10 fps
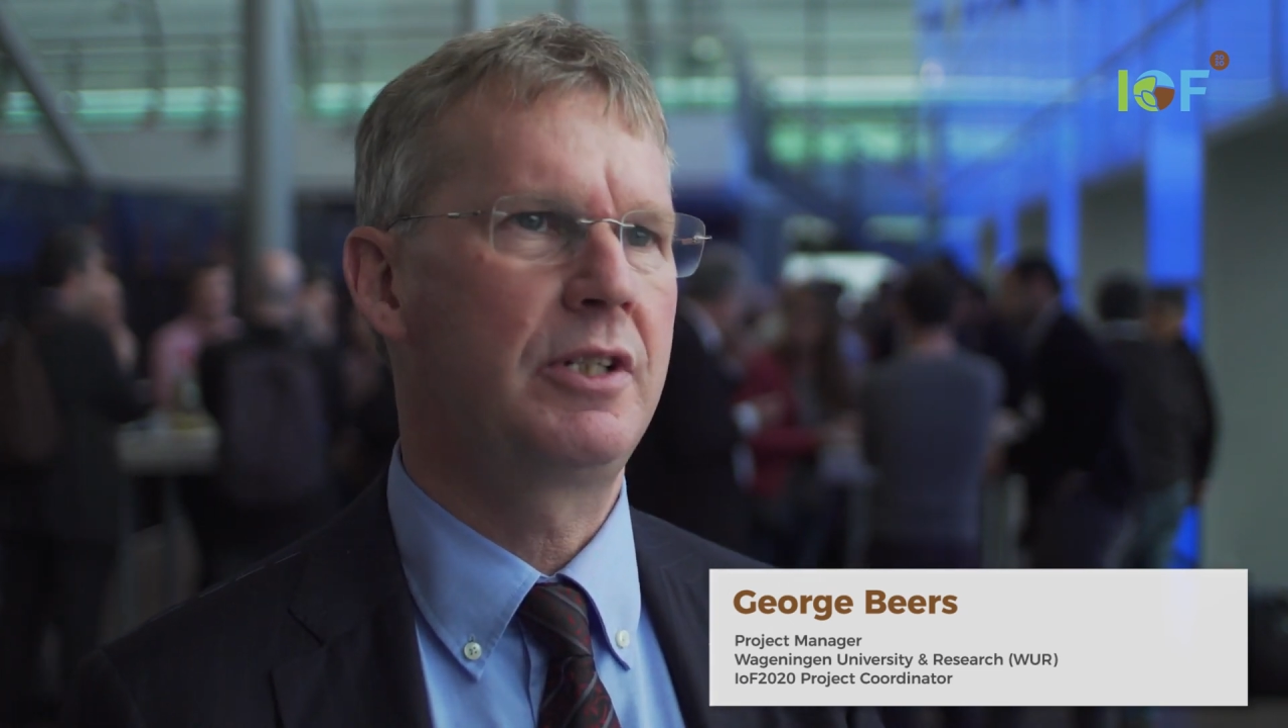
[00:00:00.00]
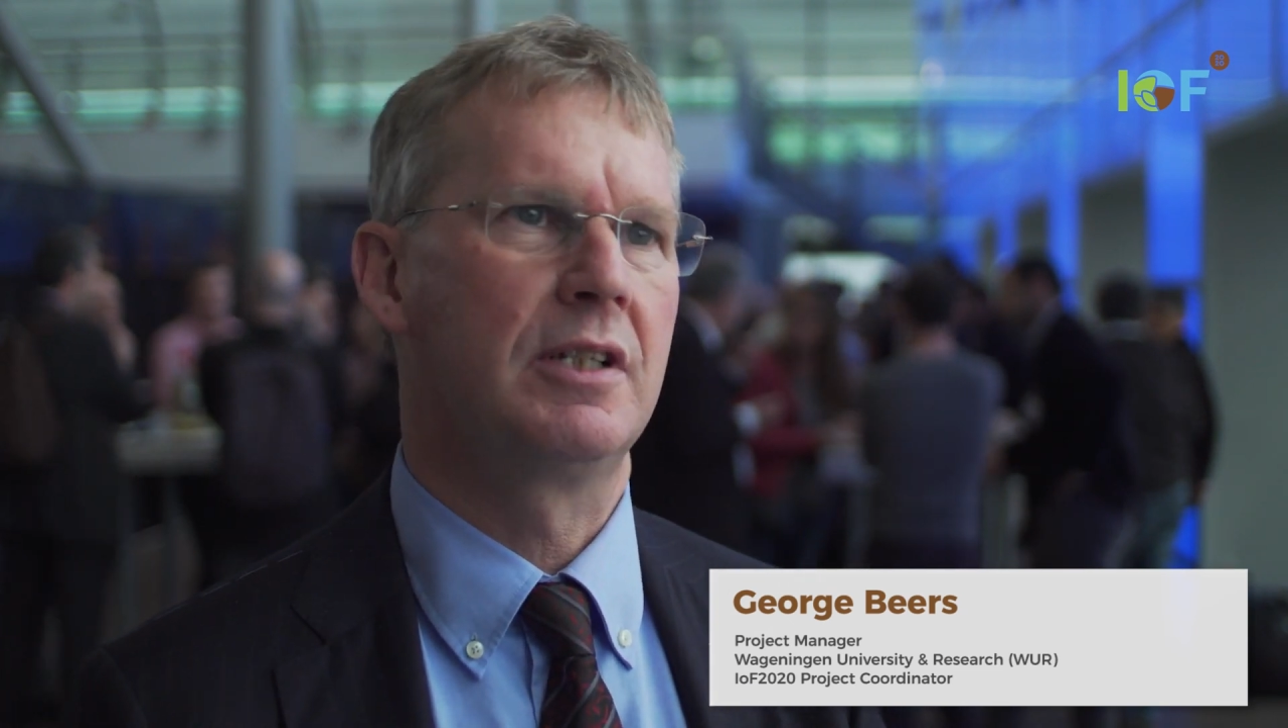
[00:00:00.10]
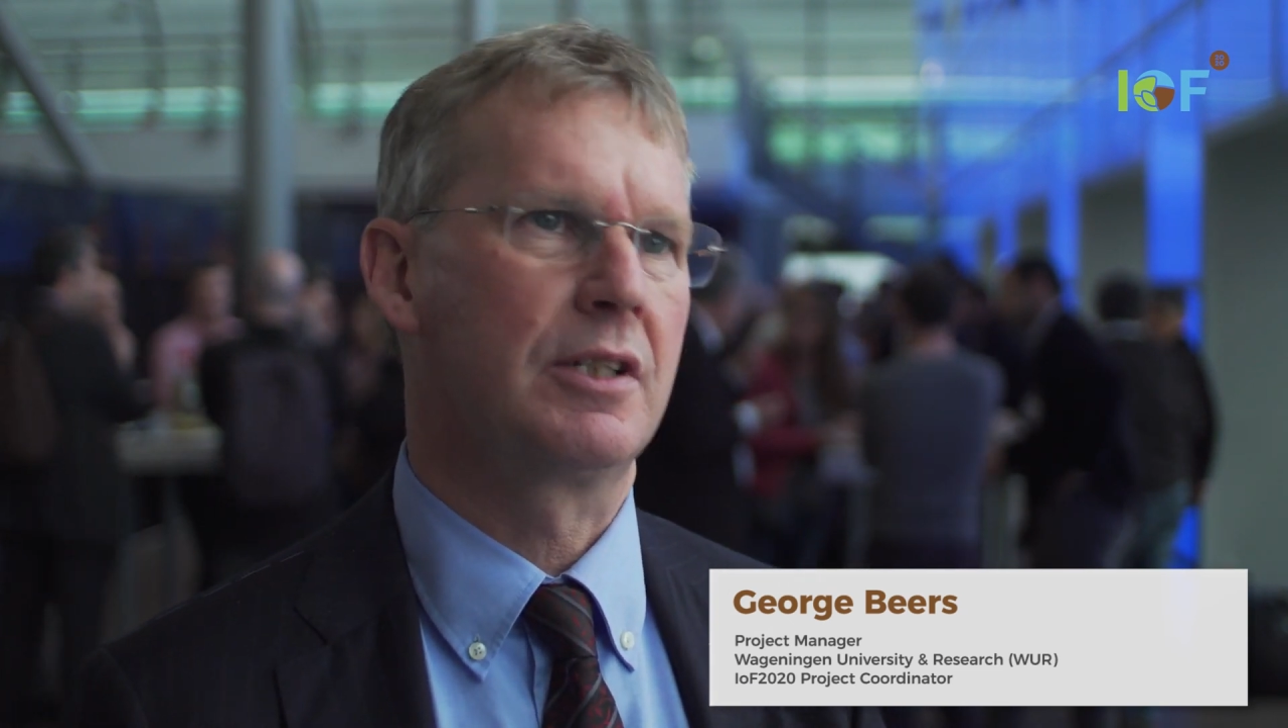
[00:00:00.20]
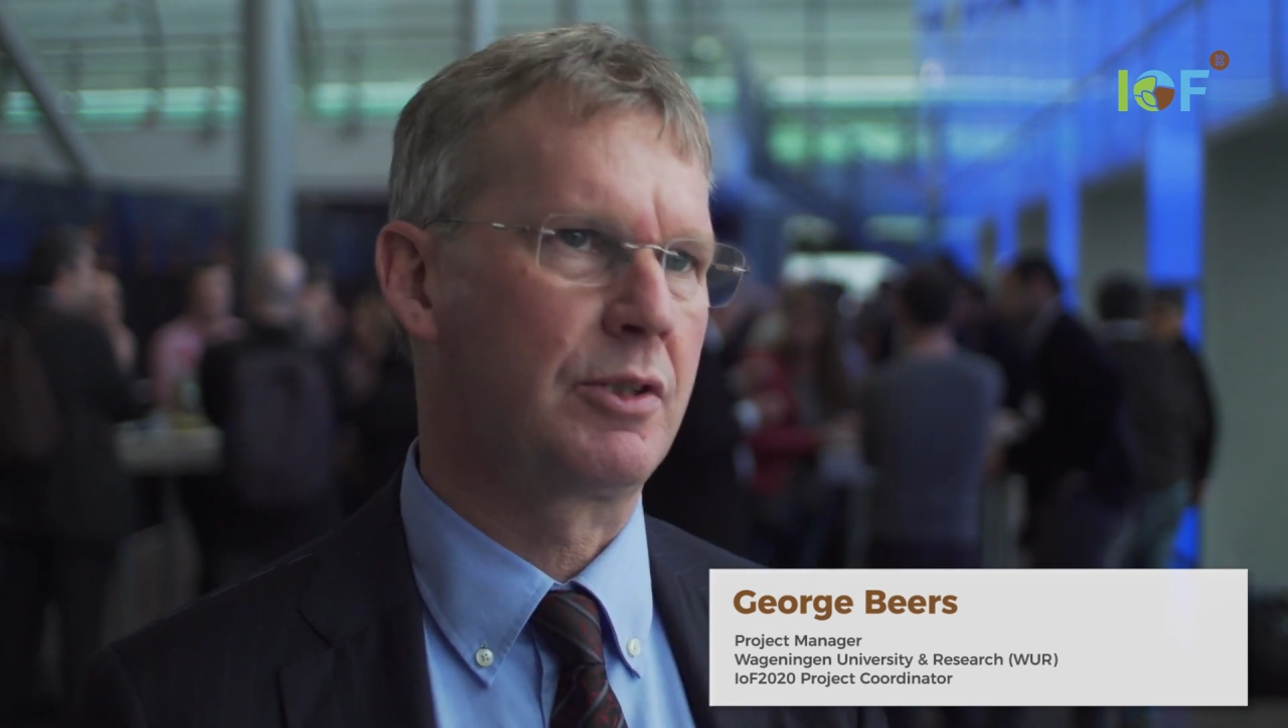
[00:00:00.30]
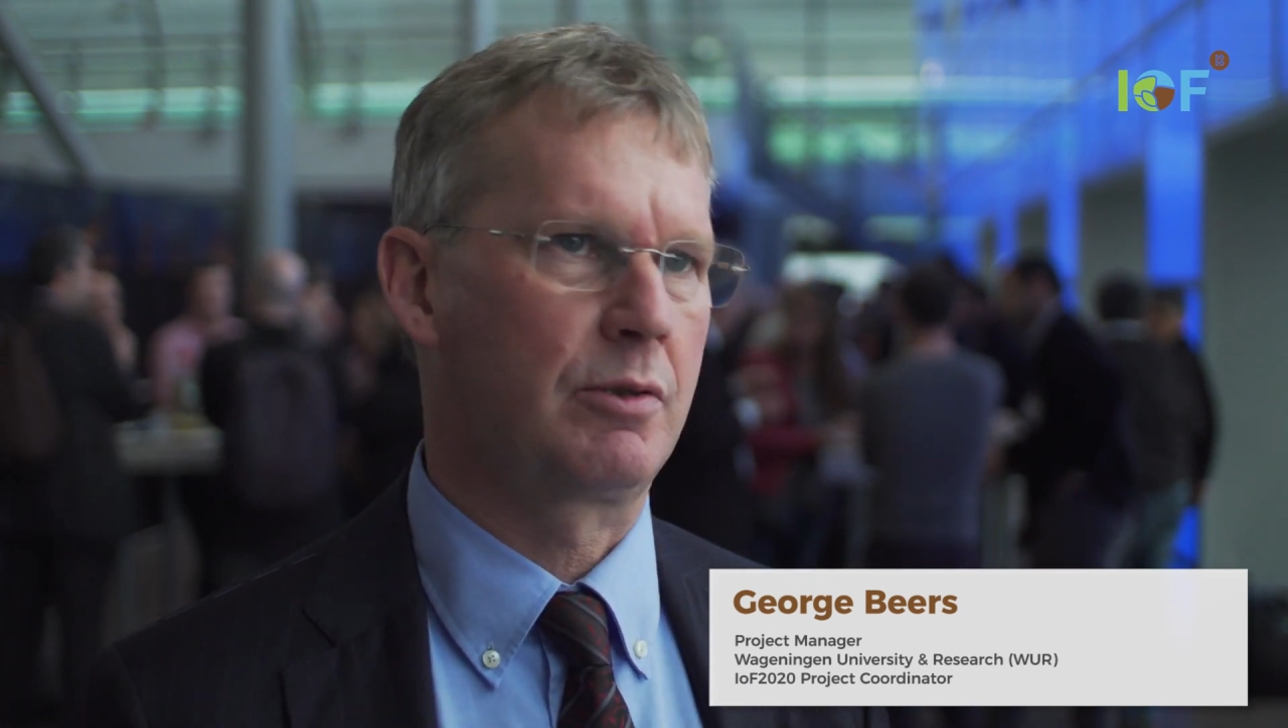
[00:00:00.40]

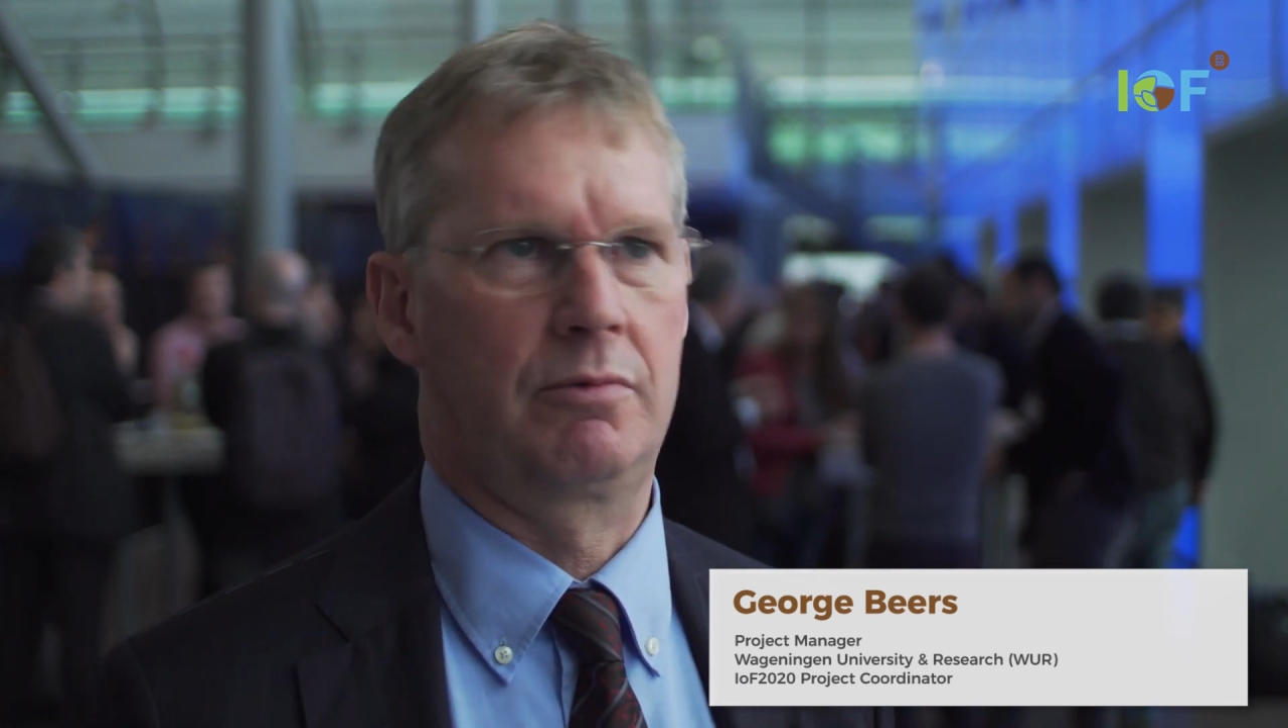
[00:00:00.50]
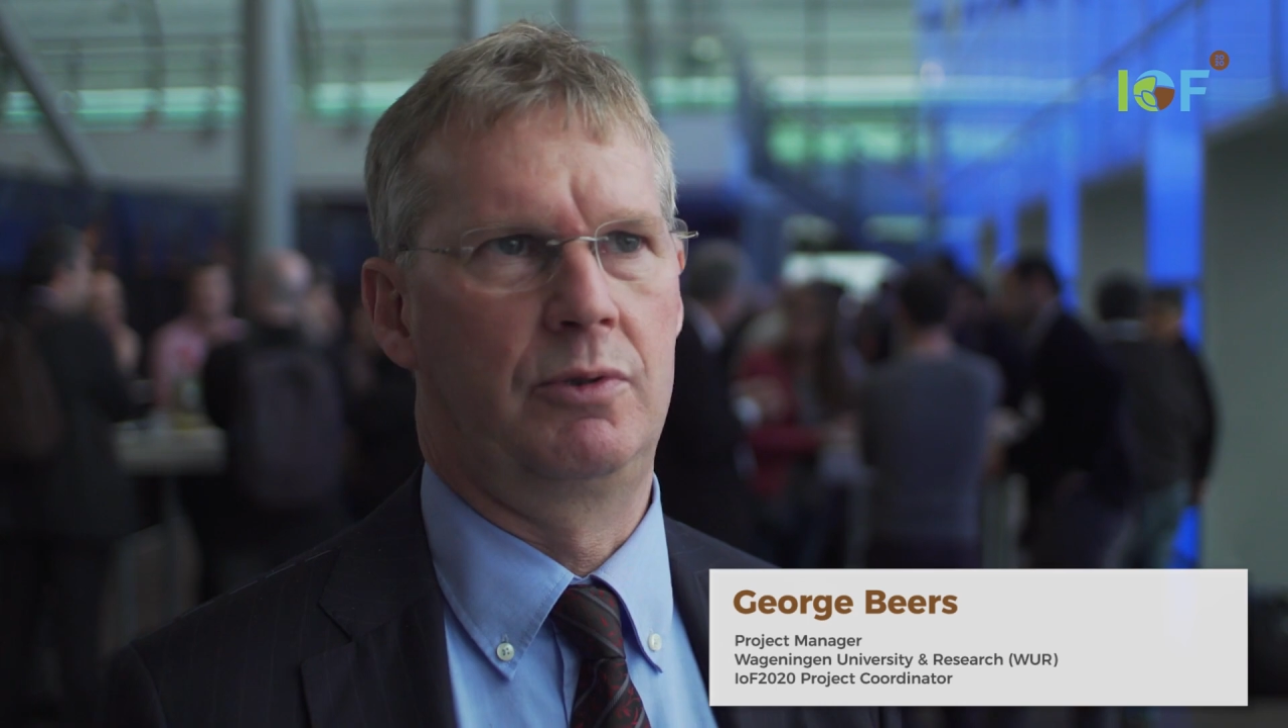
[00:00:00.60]
that's